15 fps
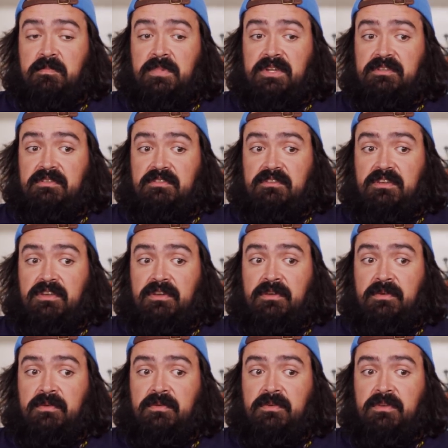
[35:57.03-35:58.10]
but you
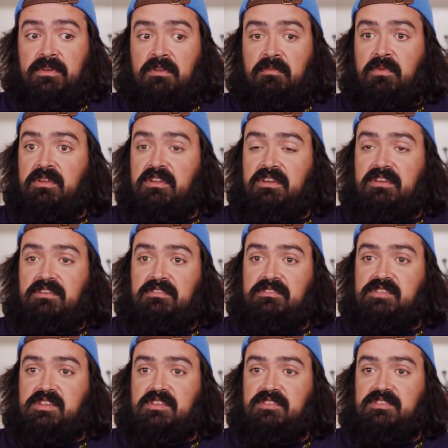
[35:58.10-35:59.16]
know it really
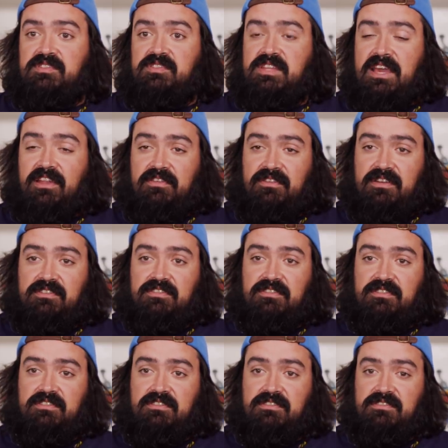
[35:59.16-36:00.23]
is, is tailoring
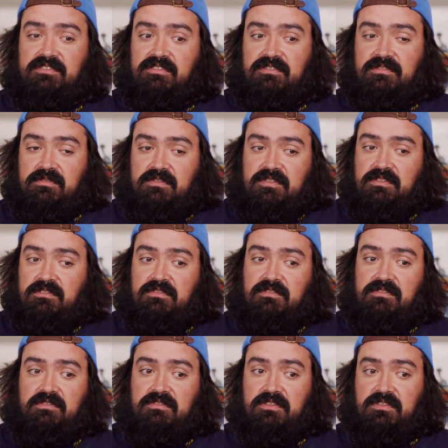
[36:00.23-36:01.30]
to to the,
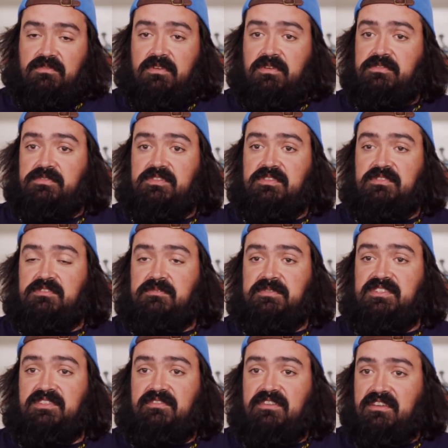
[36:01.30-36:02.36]
the grows and
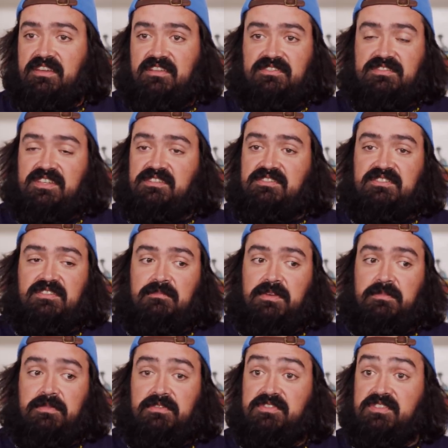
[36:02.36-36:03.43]
specific like you said some people